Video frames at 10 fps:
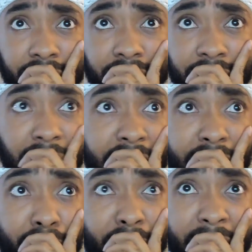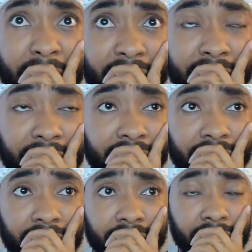Dayin beit hit.
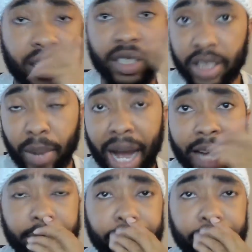Zabak.